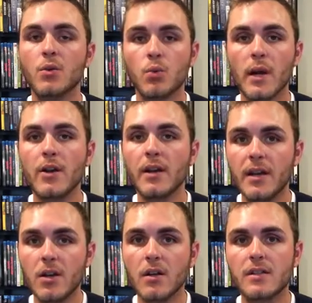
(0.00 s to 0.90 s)
rare to
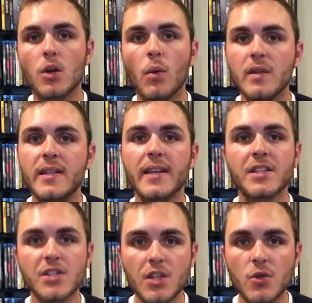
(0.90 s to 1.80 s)
hear. It's always the
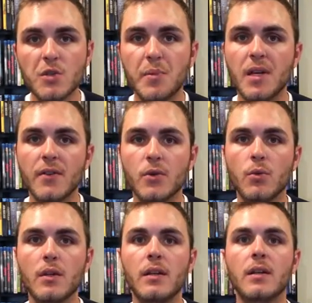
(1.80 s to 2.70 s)
excuse, but never
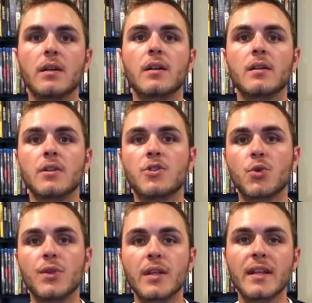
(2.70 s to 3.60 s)
really the, the
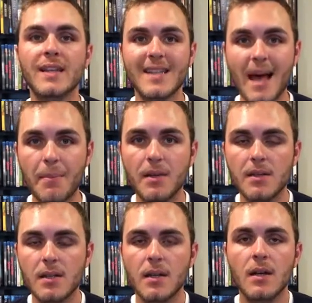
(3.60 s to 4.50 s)
true thing that has
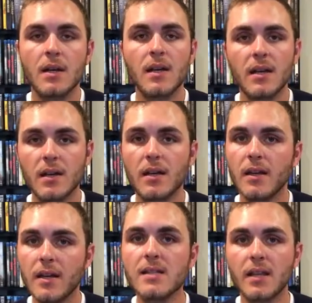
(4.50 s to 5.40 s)
happened.
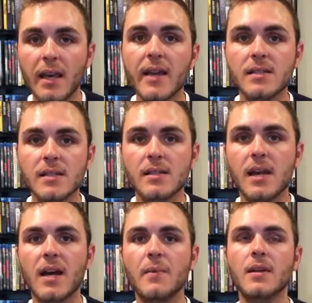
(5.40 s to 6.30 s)
It is the case this
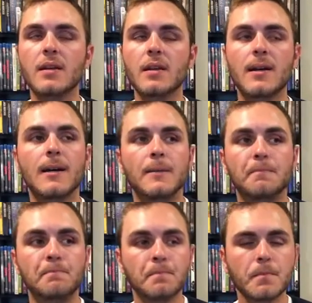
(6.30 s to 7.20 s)
time, and
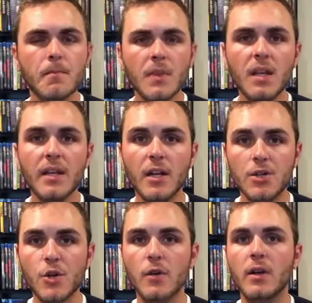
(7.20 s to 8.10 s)
um, it
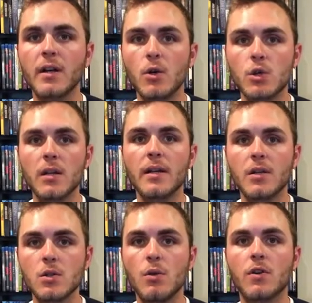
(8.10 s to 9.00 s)
is over. It is
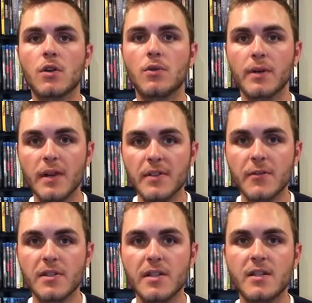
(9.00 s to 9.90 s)
it is over creative
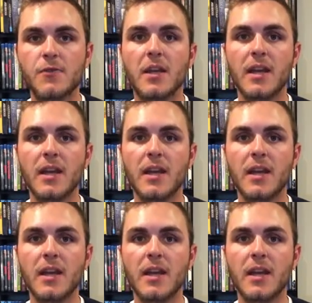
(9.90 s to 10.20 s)
differences for the